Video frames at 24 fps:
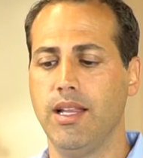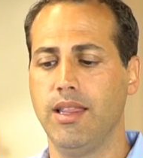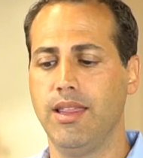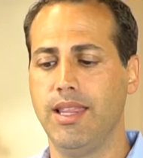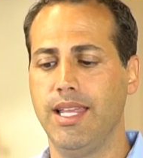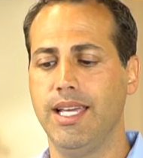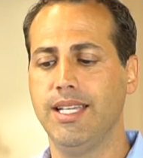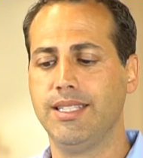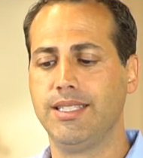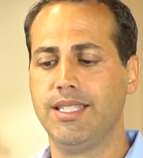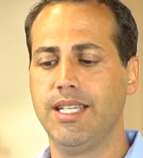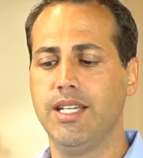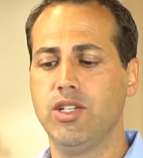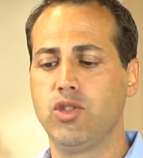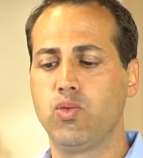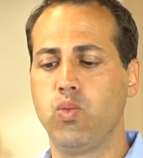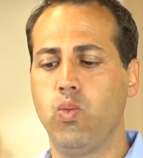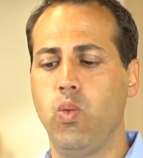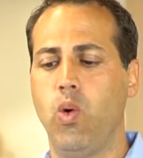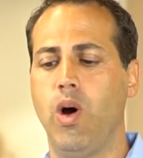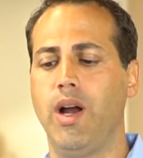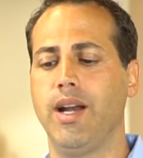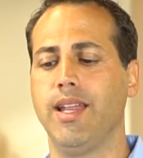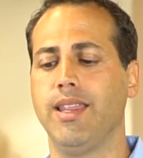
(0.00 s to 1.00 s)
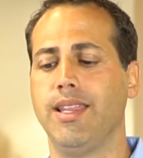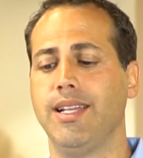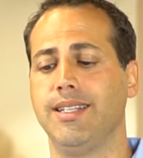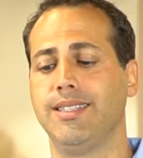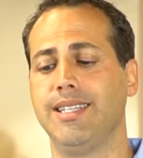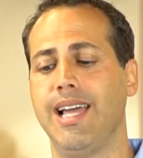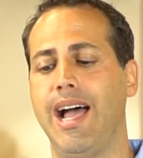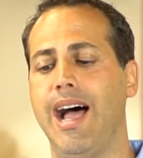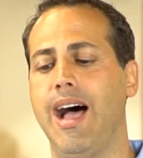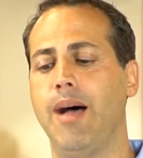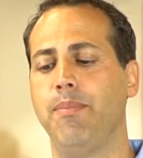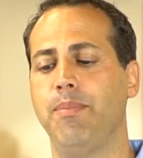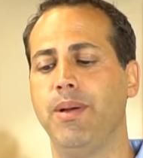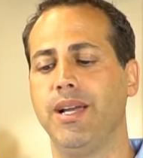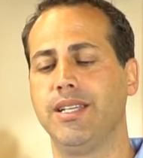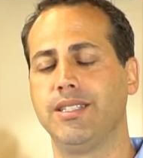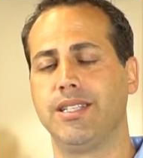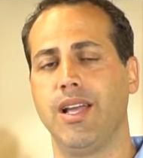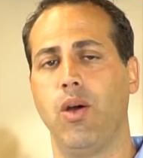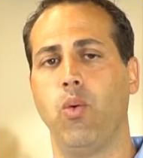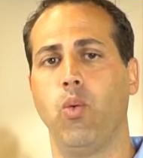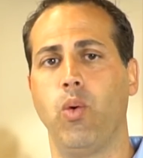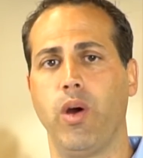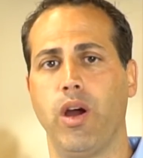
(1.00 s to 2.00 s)
This is one of the topics
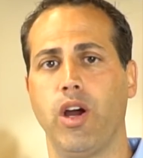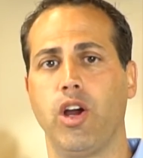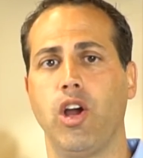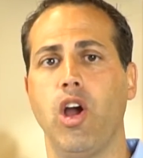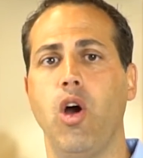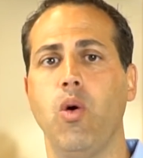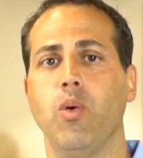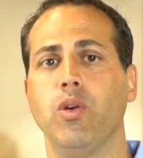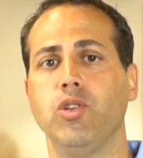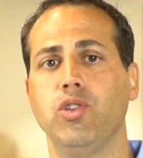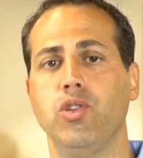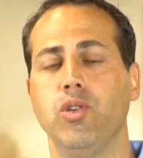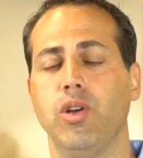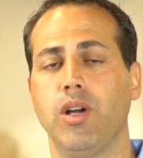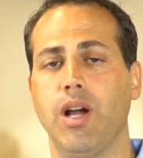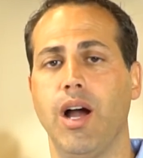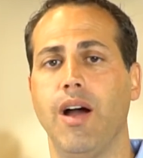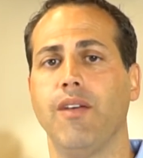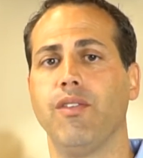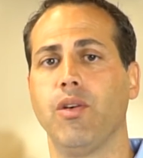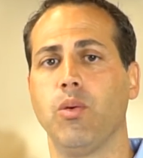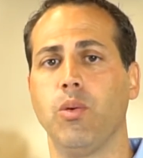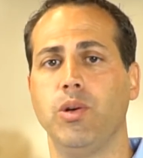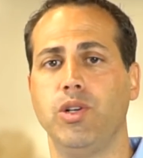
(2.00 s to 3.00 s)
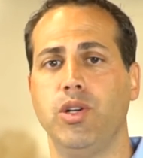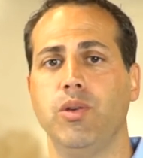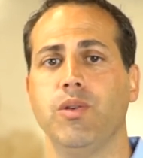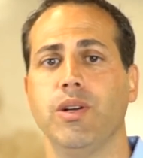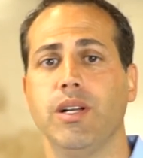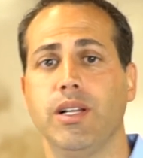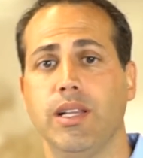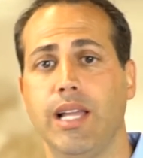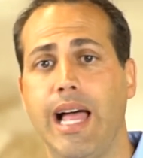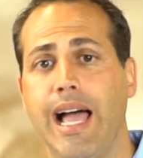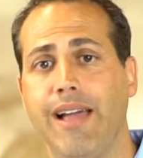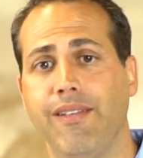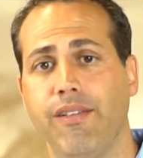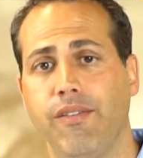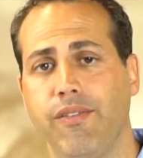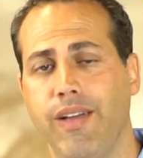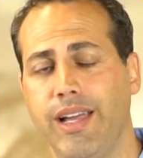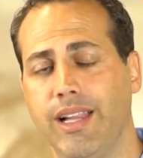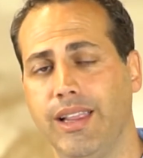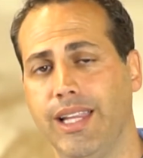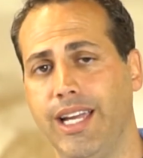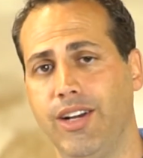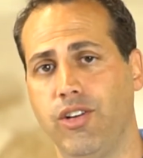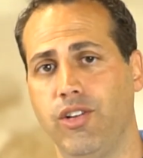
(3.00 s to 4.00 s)
that we're going to cover. We're doing a live
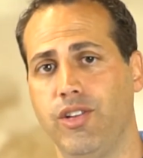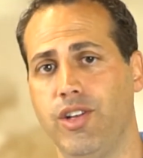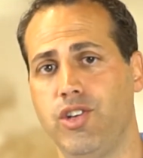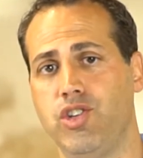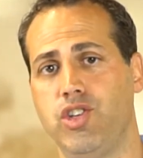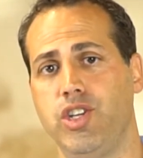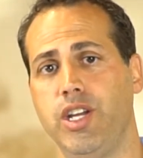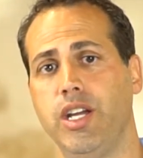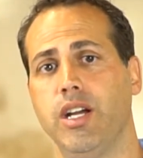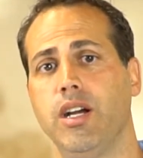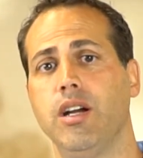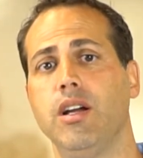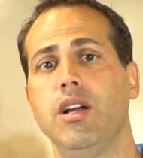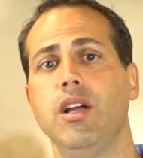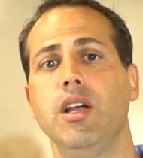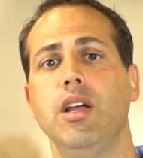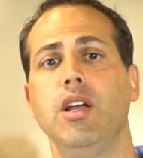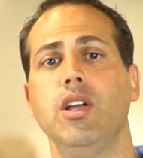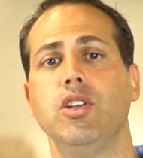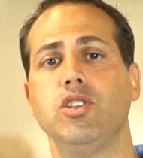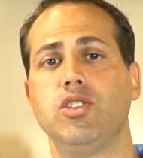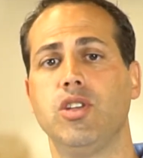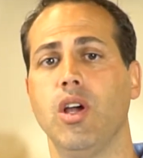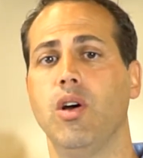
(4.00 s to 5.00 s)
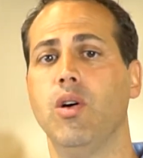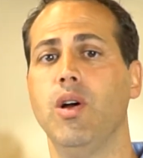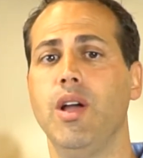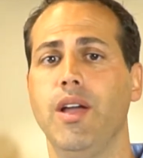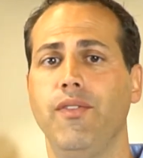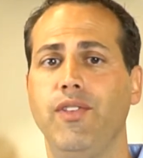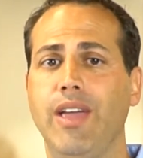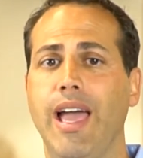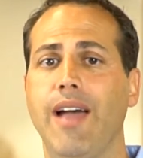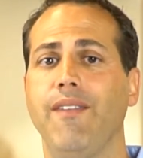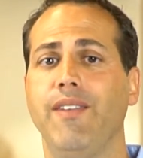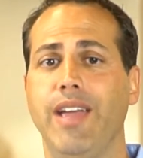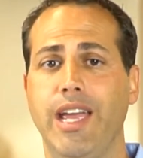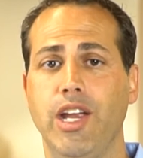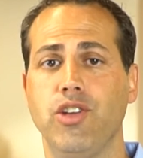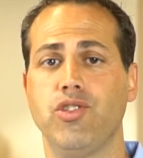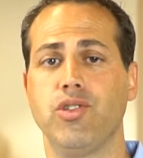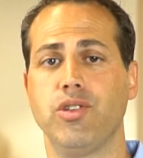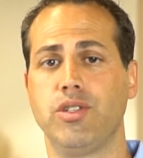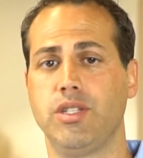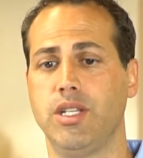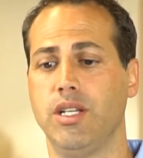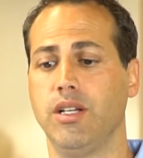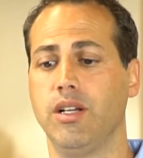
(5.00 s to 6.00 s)
event later this year. So if you have
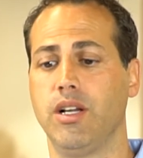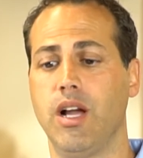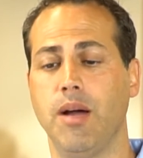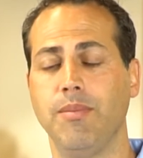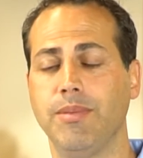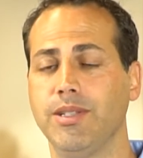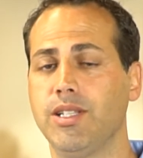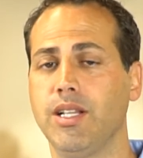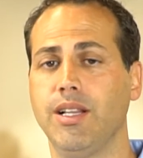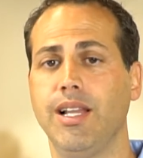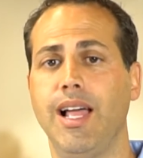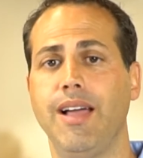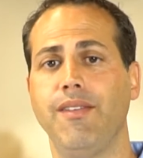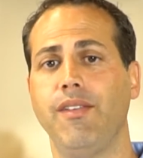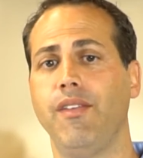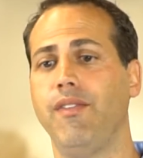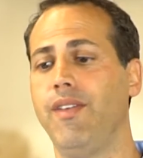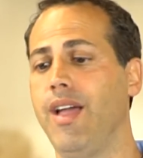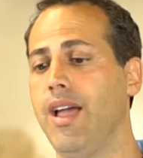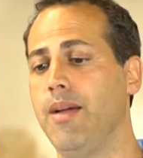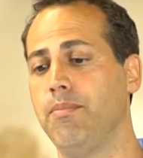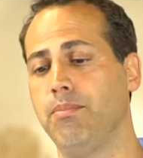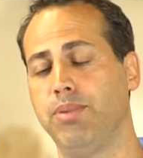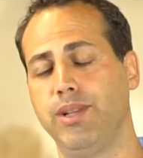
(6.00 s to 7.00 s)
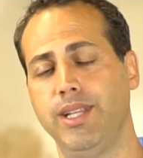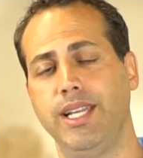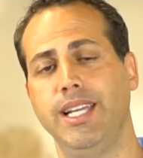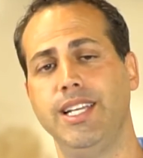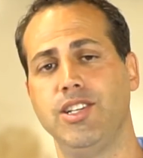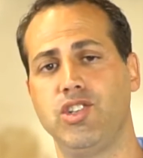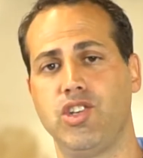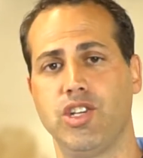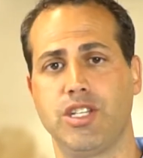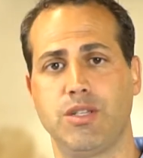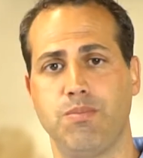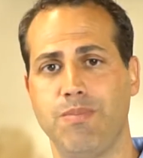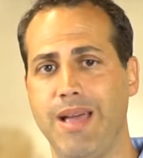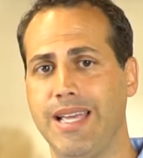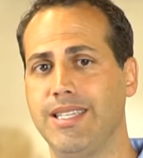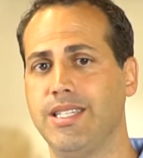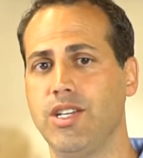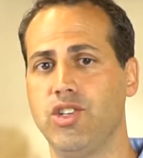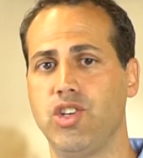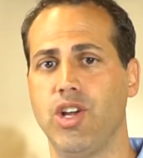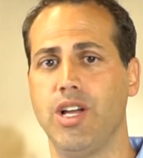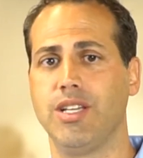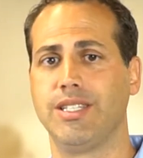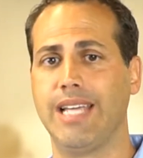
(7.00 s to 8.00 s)
interest in coming to the live event, please just
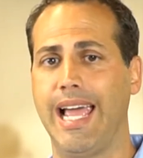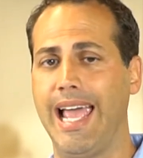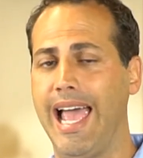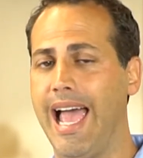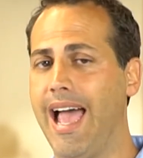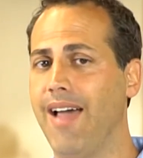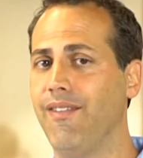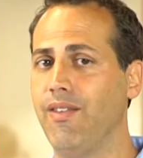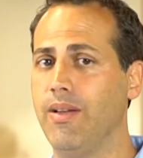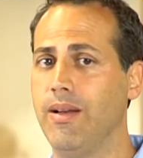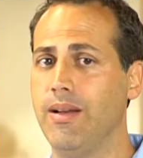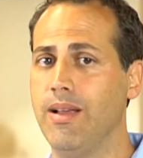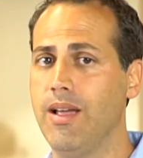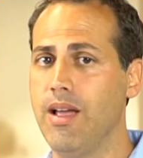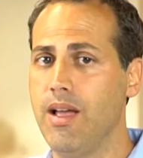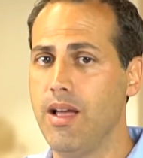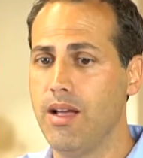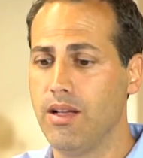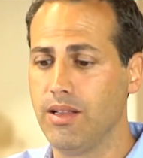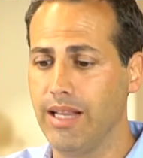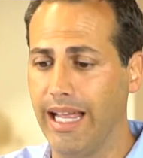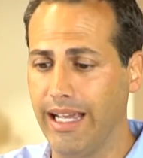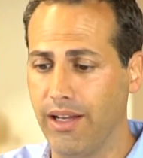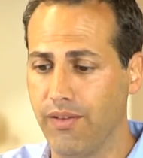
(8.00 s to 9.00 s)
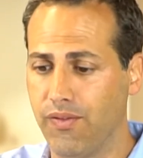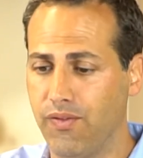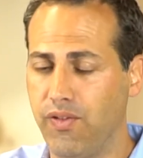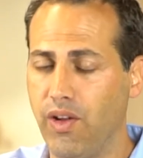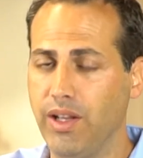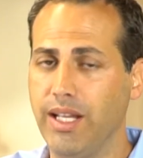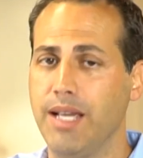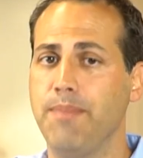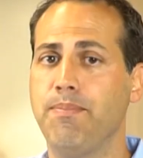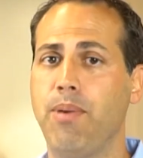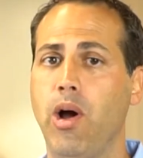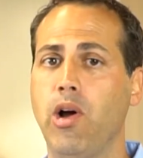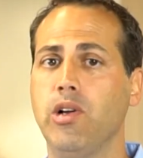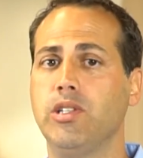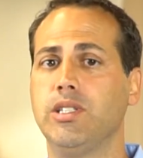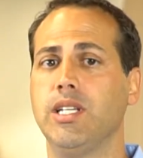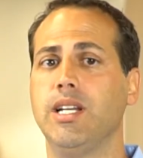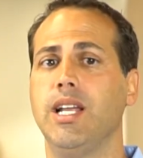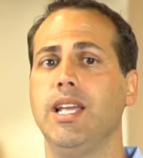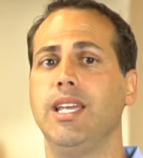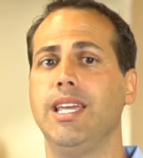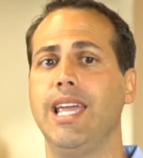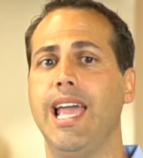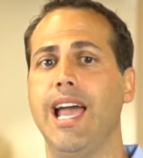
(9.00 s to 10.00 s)
message us. I haven't fully
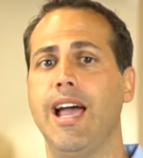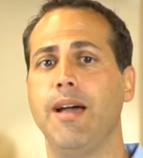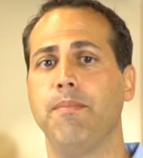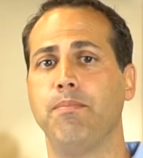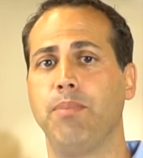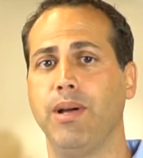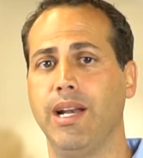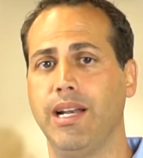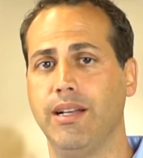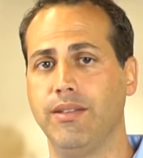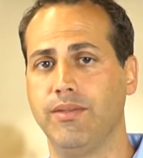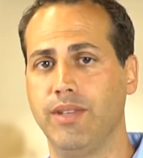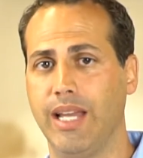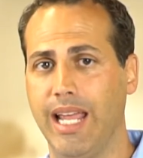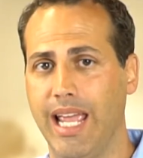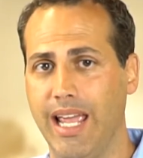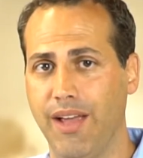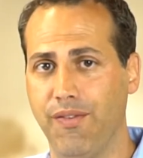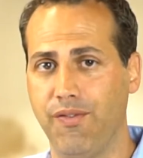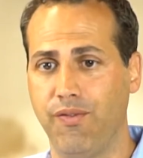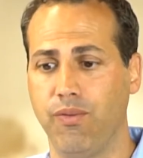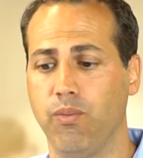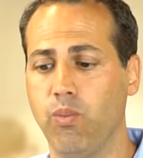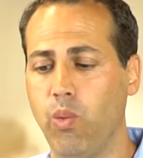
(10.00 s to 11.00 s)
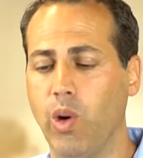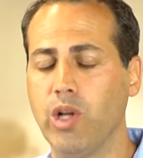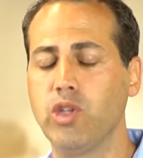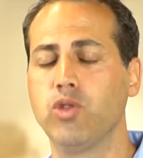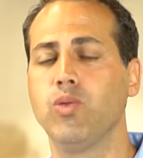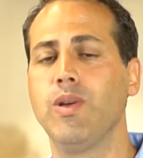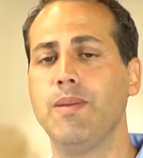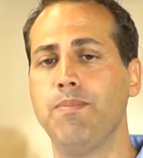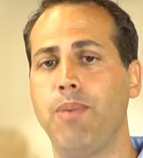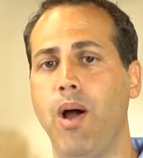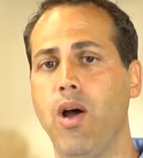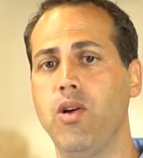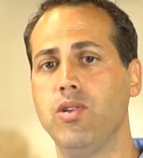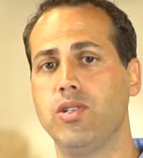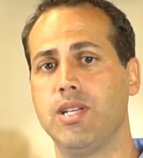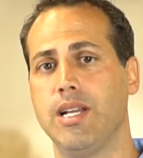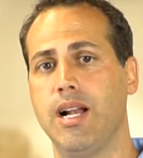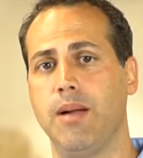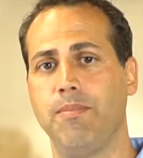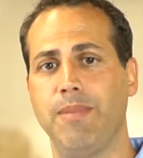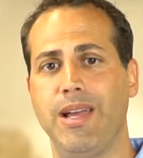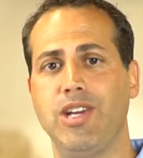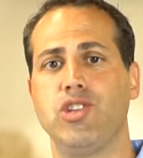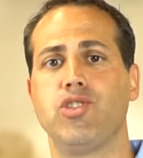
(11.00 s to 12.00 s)
posted it yet, but once we post
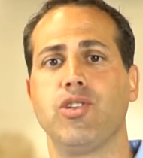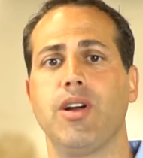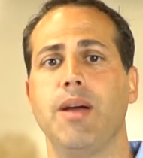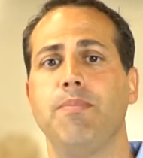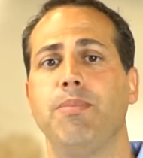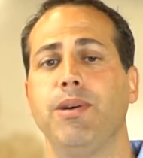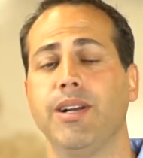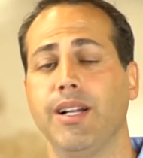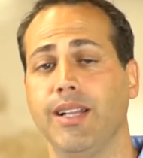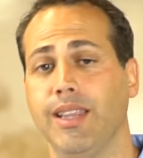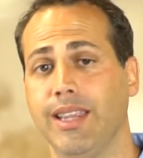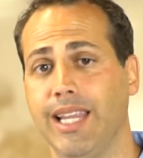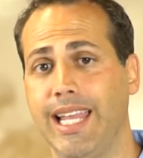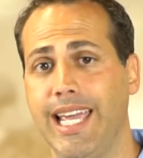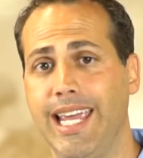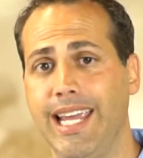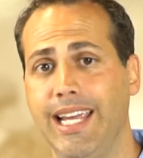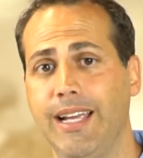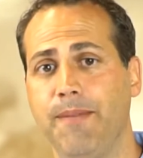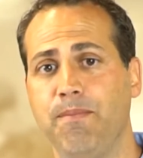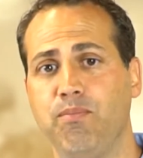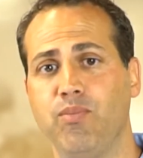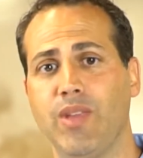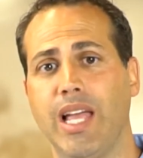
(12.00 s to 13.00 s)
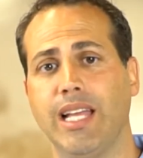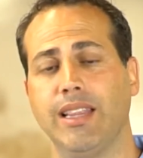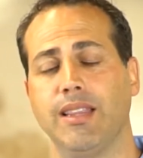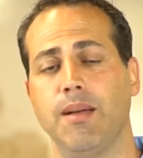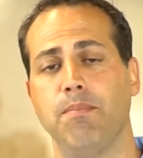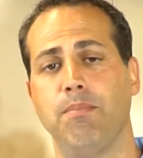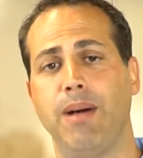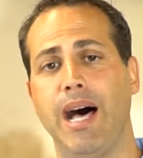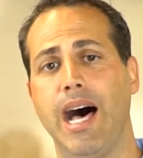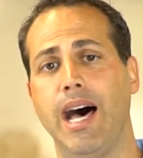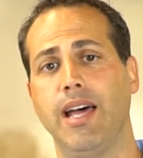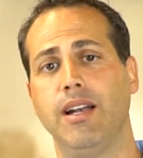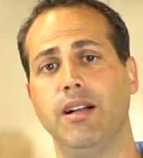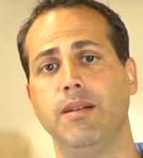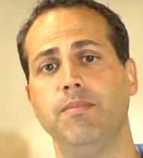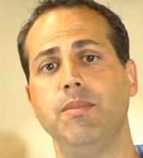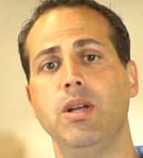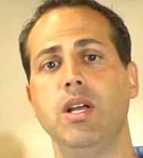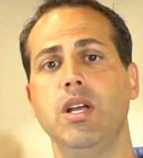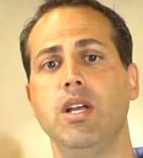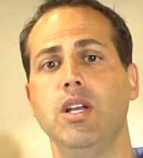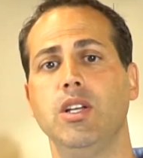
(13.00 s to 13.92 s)
it, I'll make sure I put a link at the bottom.